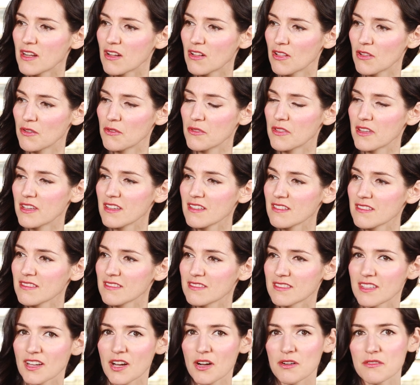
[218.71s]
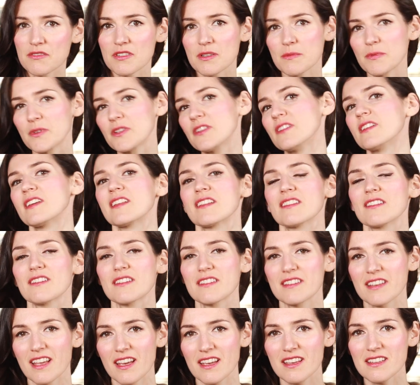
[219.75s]
clothing comfortable and
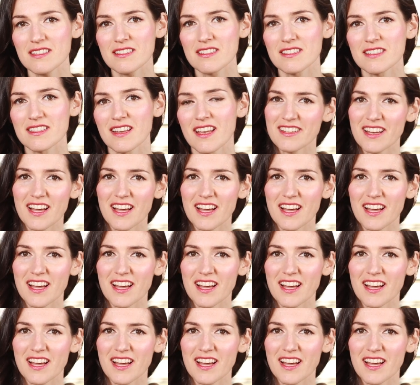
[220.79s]
look nice.